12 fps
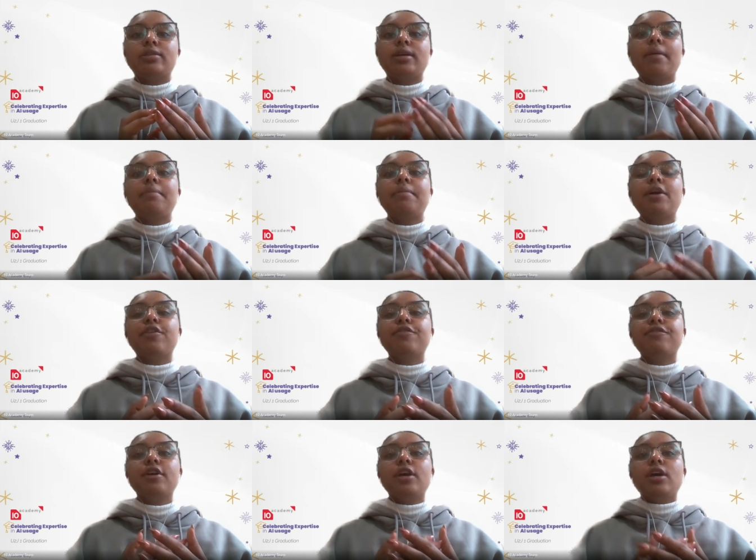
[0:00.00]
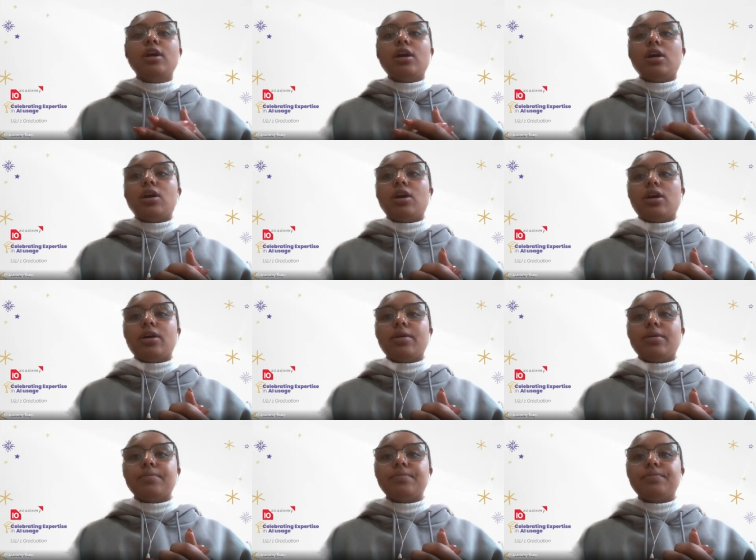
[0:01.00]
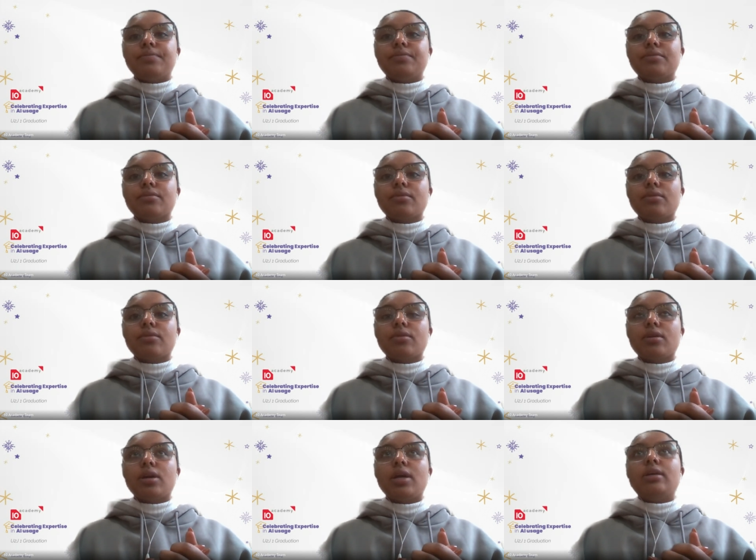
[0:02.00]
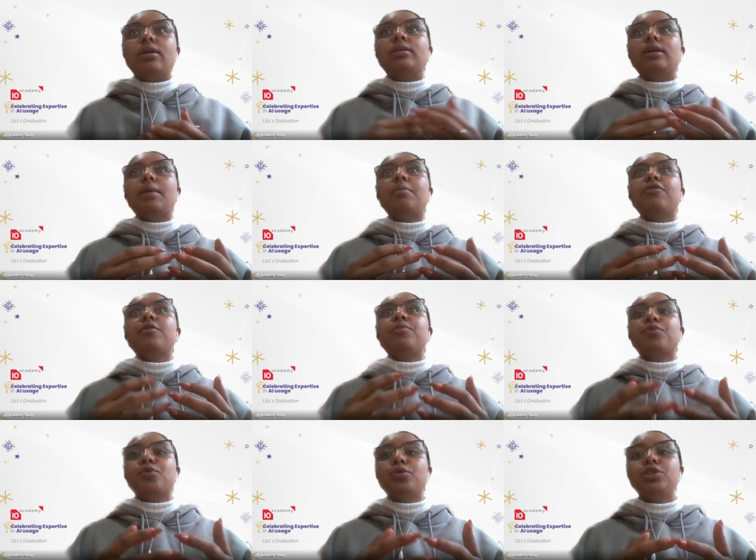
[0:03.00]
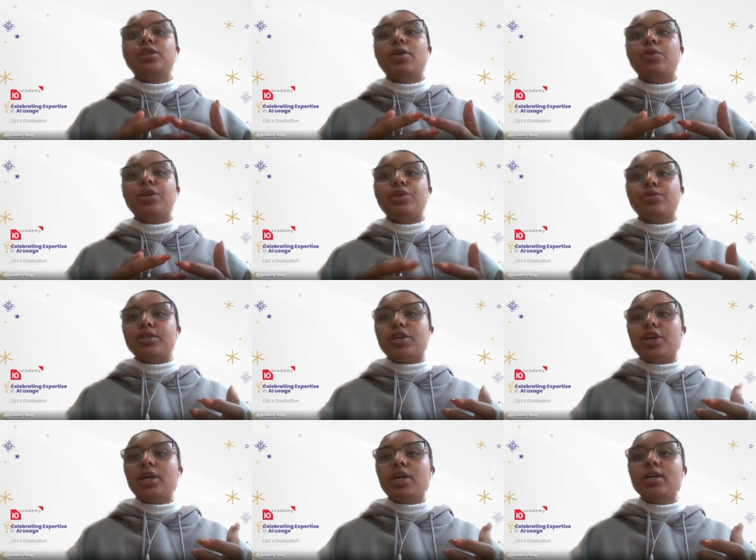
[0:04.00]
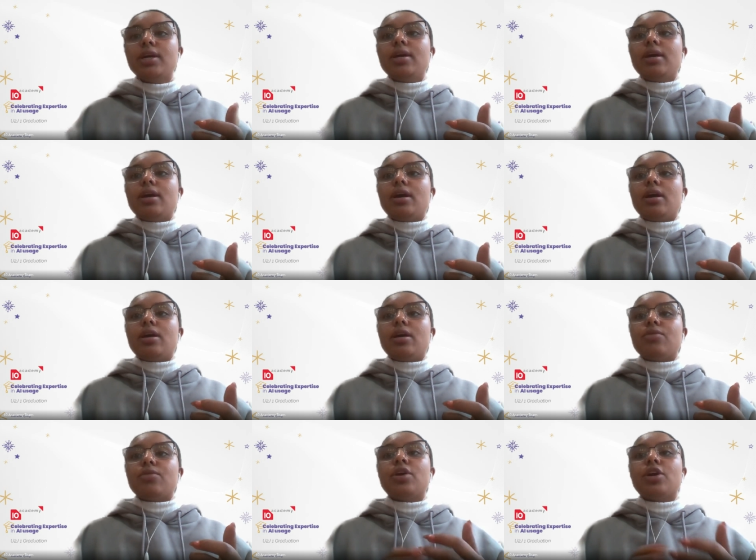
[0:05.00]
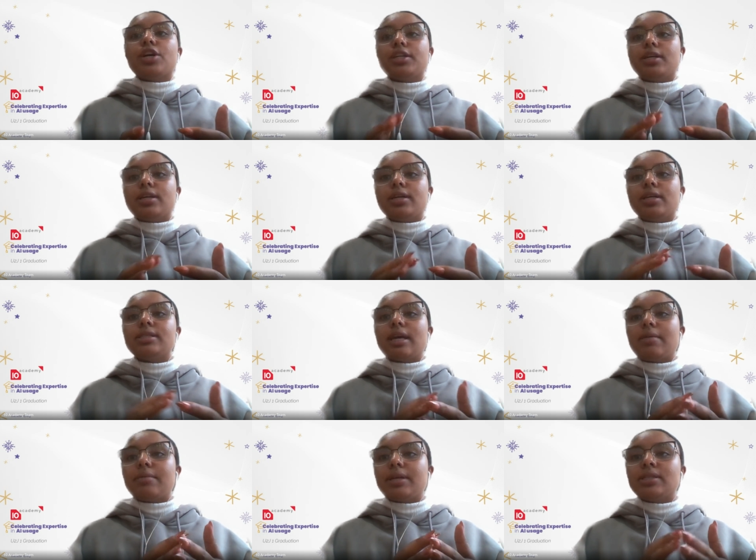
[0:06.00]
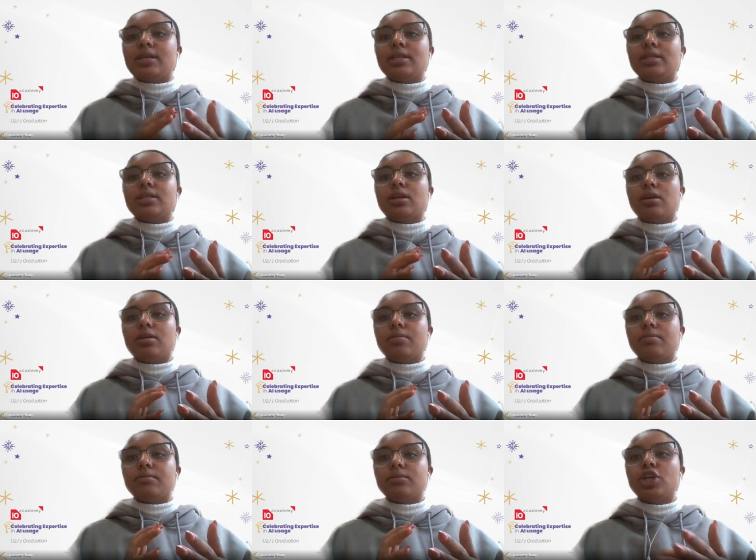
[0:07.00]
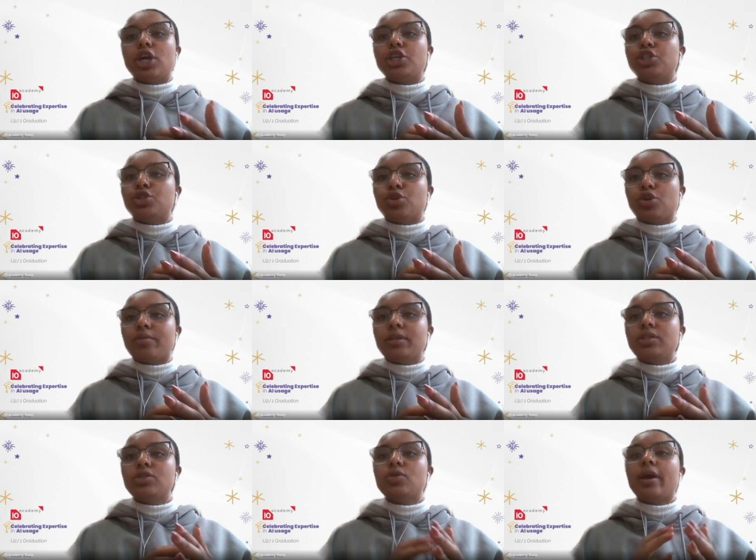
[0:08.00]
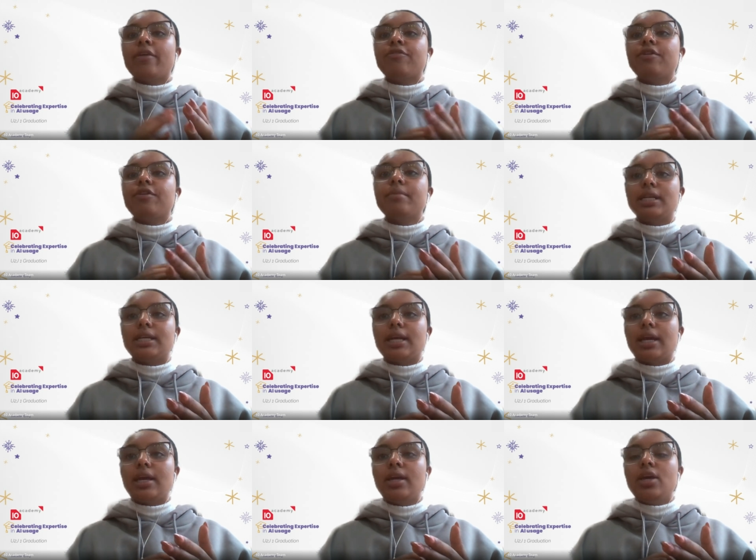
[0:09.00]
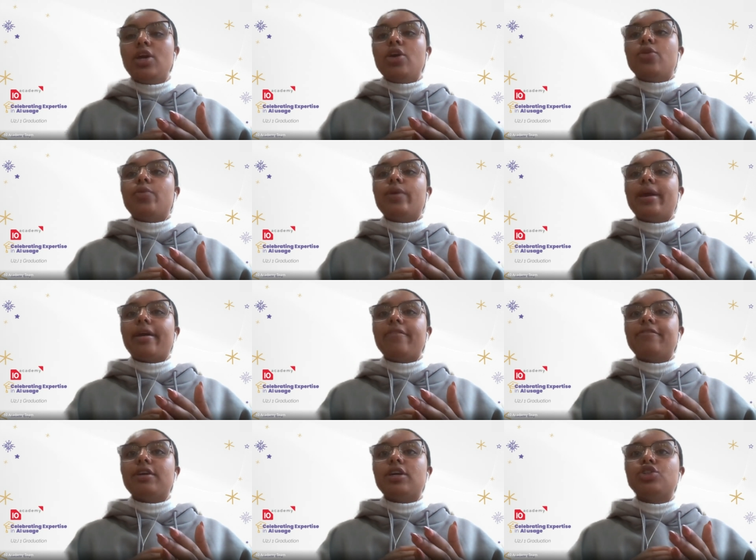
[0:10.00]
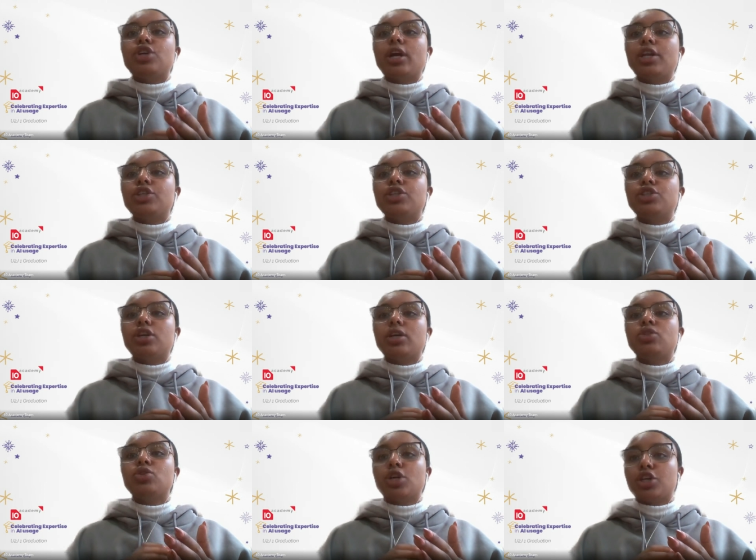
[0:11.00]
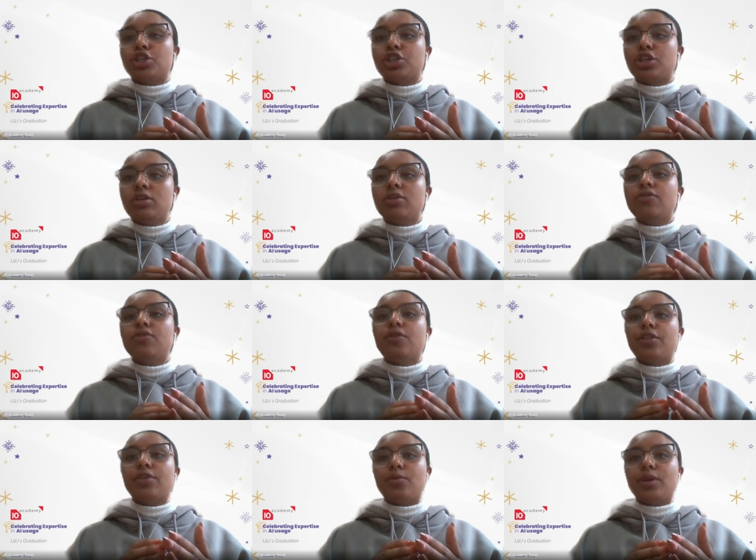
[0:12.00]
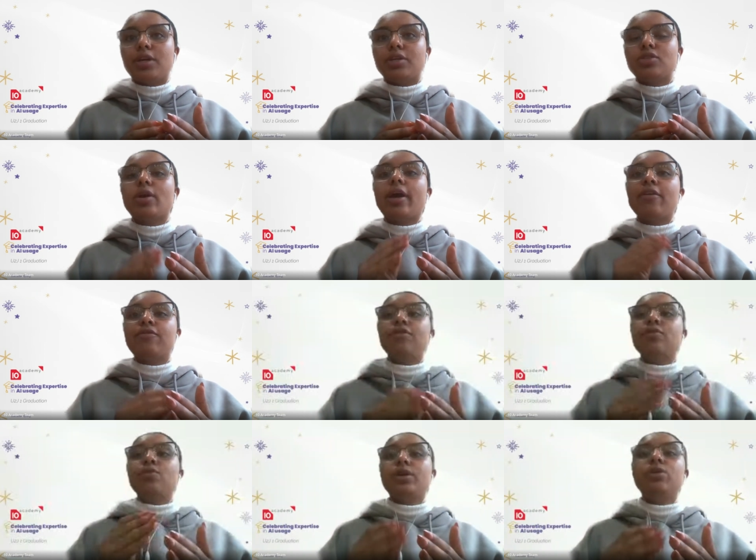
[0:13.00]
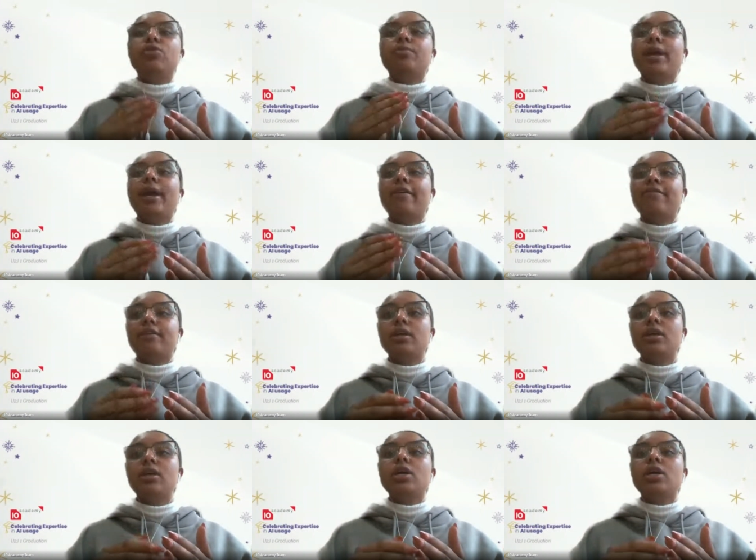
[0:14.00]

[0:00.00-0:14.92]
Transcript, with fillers: type of um, a, a, type of approach that we use here uh, regarding assignments and um, challenge documents. So every Monday we have a challenge introduction for the week. So every week you'll be having